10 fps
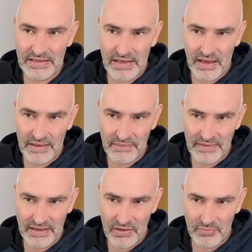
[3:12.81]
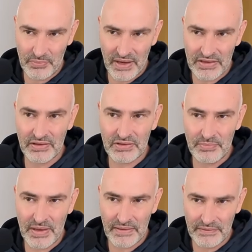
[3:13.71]
his knight, then it'll be my turn to
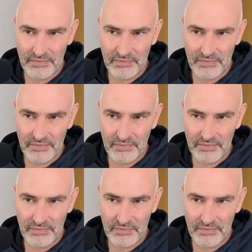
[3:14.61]
play.